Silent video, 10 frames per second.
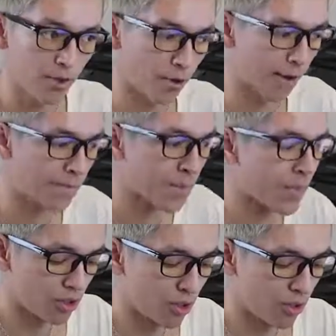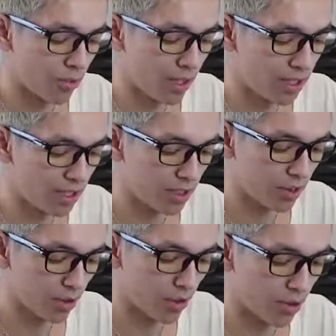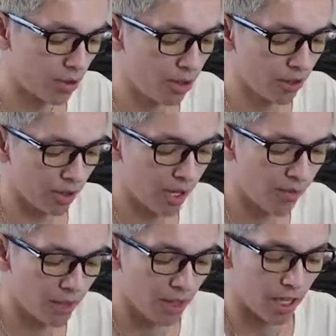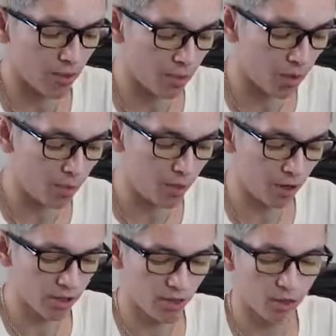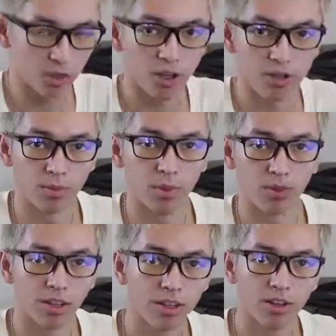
Okay, so basically what we're doing, right, is we want to put ourselves across the board,